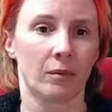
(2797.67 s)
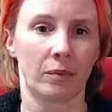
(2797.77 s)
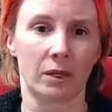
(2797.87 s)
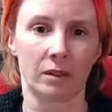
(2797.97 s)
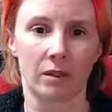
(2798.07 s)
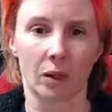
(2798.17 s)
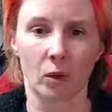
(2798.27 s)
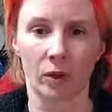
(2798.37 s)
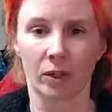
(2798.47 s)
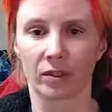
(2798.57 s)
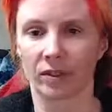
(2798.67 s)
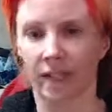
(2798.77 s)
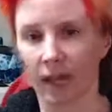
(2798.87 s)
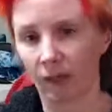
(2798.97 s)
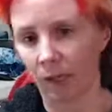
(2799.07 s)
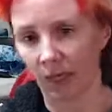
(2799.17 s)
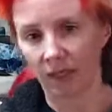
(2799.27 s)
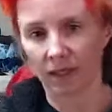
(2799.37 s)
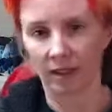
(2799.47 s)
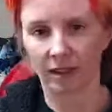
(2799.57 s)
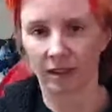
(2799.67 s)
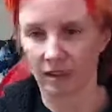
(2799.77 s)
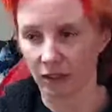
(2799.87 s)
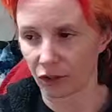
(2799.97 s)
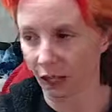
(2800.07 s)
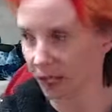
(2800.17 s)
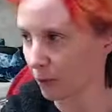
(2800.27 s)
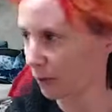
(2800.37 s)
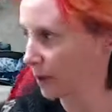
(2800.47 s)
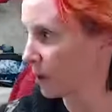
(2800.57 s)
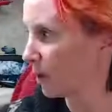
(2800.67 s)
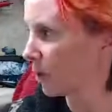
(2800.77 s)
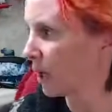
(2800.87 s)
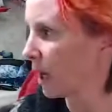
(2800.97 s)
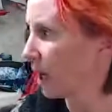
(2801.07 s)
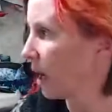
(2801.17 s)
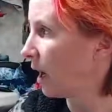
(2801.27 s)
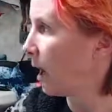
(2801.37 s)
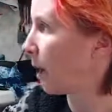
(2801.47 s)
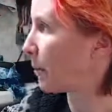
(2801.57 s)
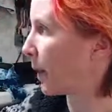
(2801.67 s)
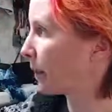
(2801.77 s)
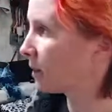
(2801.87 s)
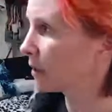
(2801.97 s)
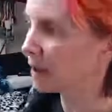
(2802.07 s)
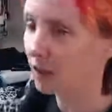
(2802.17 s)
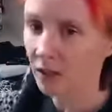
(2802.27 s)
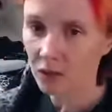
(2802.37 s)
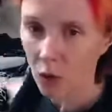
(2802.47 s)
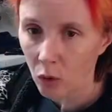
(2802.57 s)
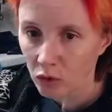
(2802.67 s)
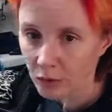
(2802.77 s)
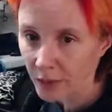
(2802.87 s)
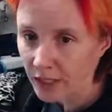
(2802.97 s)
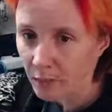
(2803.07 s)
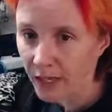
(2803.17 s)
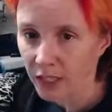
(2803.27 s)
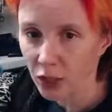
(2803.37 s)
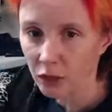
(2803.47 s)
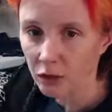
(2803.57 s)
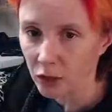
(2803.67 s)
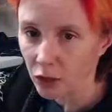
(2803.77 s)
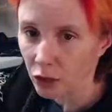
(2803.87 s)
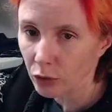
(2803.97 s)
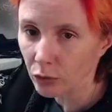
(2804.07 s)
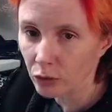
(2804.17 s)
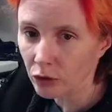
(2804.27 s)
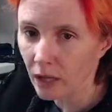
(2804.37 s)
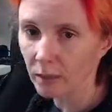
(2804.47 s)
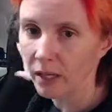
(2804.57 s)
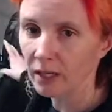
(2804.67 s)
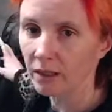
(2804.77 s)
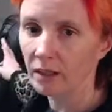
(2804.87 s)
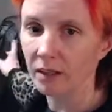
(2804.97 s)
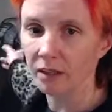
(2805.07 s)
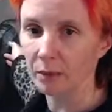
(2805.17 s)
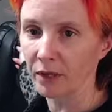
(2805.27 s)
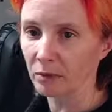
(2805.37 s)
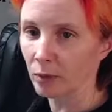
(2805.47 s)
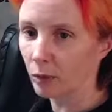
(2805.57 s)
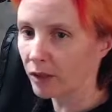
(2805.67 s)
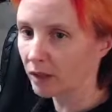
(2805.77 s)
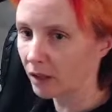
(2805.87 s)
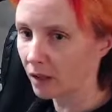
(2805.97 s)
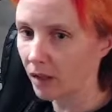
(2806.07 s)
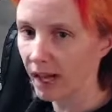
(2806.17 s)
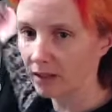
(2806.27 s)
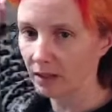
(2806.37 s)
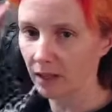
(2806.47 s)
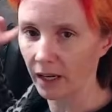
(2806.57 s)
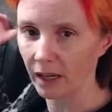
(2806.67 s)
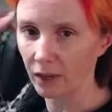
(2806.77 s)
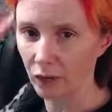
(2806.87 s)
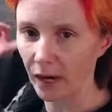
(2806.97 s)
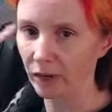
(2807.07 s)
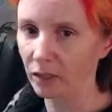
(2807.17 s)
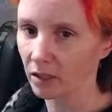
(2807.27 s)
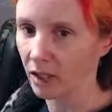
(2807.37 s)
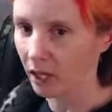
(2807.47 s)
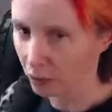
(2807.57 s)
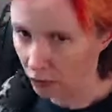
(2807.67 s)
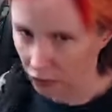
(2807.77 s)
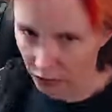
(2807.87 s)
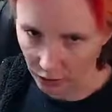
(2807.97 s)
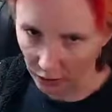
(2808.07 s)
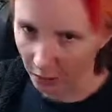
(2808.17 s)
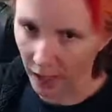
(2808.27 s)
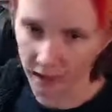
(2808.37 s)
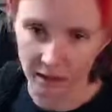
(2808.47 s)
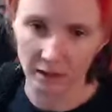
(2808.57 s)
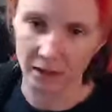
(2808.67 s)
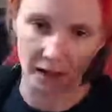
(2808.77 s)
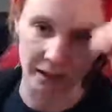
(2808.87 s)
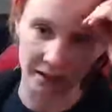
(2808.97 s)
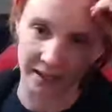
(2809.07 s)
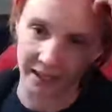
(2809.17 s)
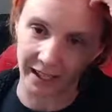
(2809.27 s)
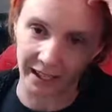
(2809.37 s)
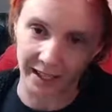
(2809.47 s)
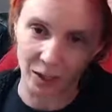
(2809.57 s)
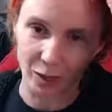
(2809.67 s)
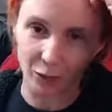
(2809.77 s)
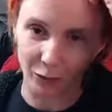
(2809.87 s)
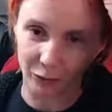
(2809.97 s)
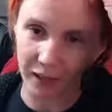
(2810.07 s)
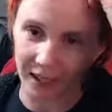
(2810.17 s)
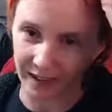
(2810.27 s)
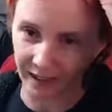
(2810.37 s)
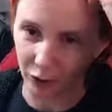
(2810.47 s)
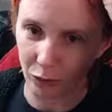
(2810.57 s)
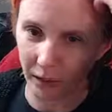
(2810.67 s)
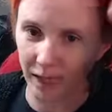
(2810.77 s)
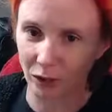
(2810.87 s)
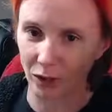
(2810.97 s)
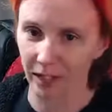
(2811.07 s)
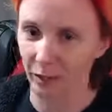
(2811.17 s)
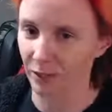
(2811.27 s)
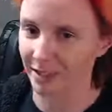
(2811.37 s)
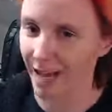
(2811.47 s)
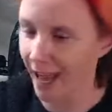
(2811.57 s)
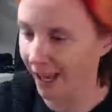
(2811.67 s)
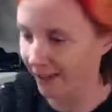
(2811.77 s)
But according to Scott, when I did the Jasper video, apparently this whole space back here looks huge. I made the space between the closet and the drafting table just look immense. And he's like, it's 2 feet, and you made it look like it was 10.